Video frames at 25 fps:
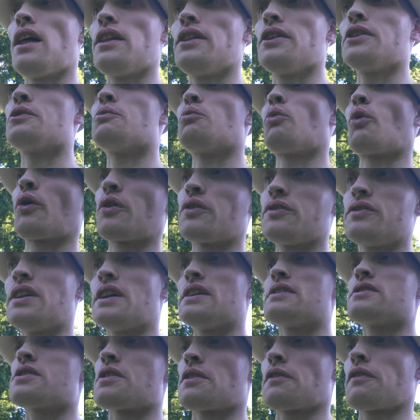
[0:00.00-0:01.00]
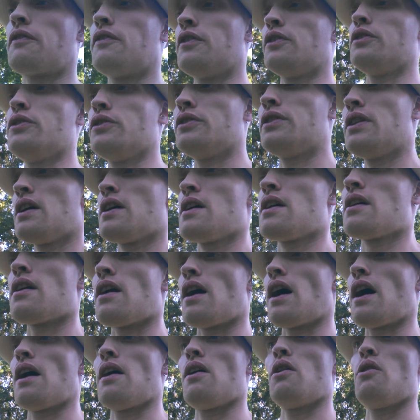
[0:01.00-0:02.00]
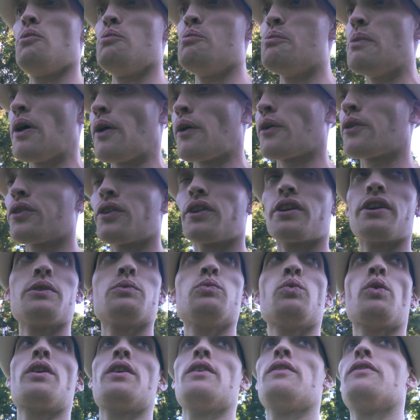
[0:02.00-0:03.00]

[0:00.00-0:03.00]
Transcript: a little more denser food. Milk's a good one